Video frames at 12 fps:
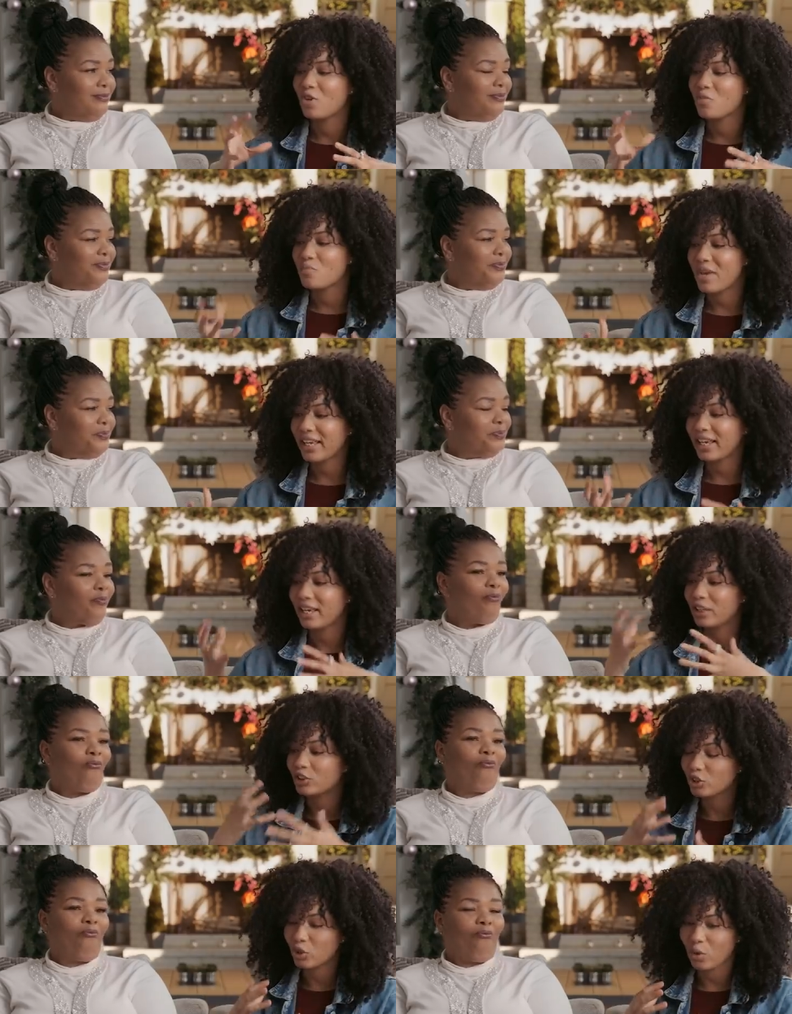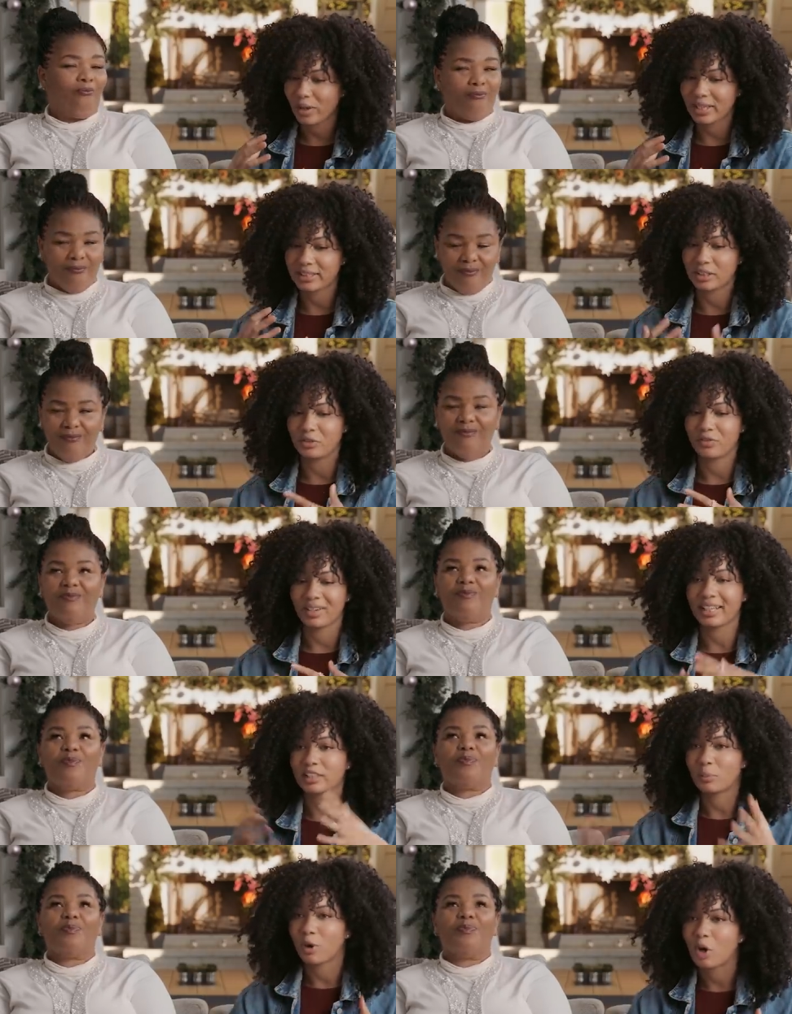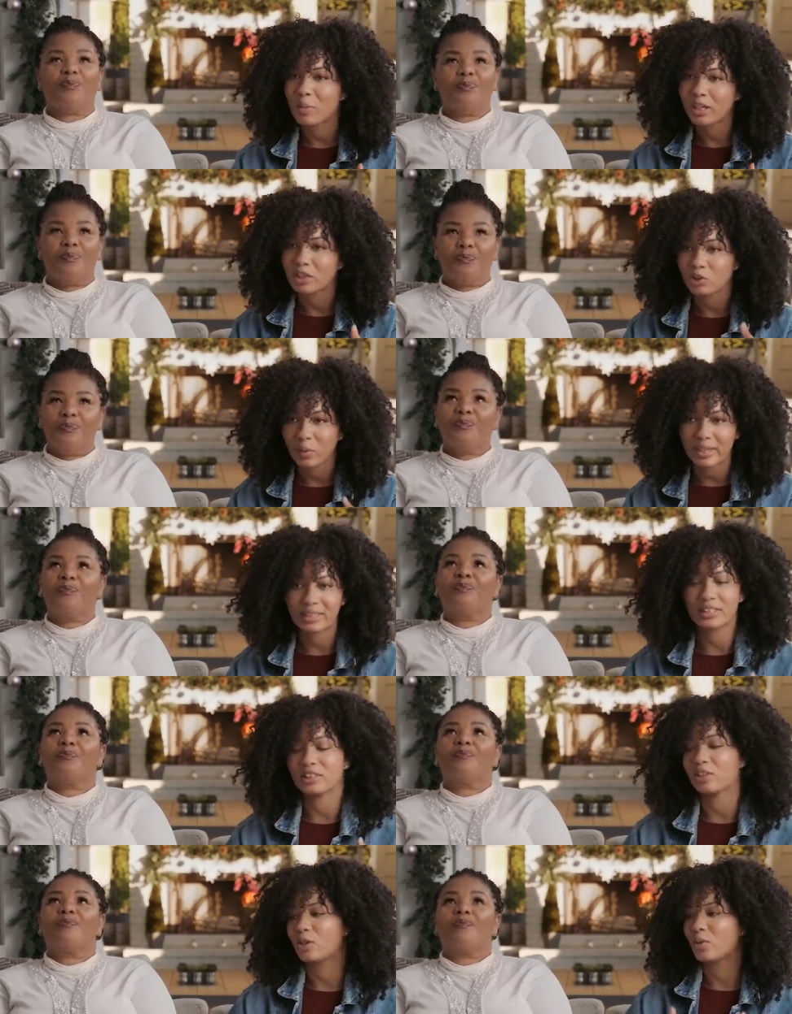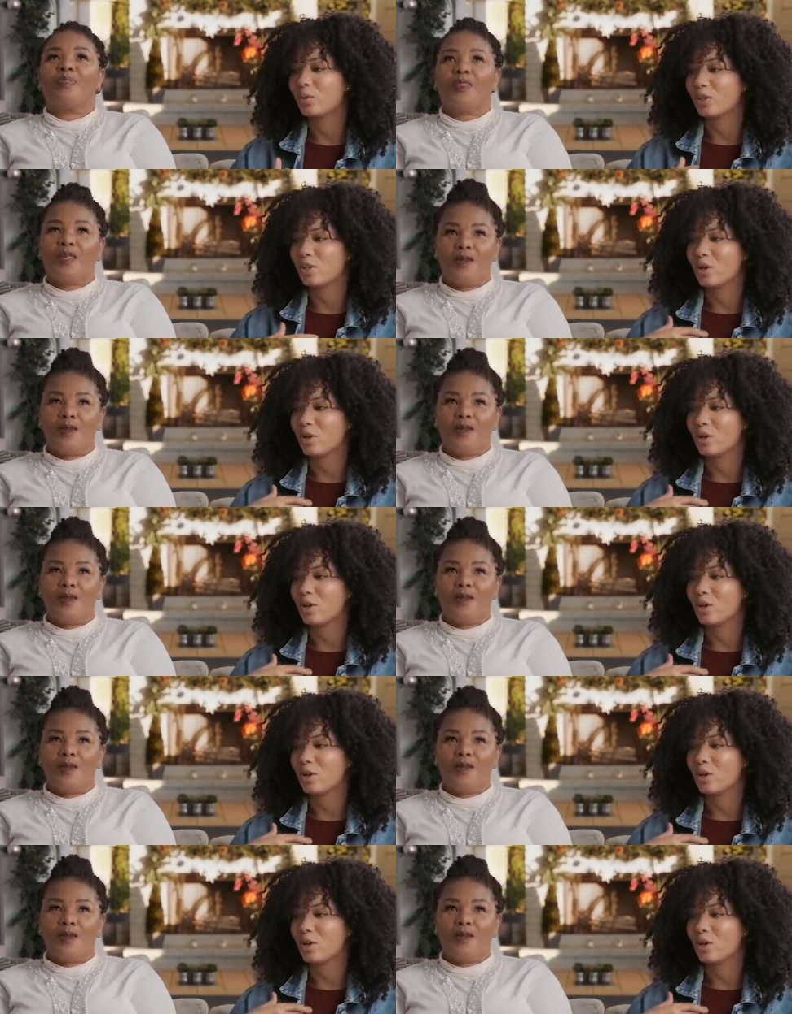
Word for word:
Speaker 1: making a choice that you feel like it's a permanent choice and so you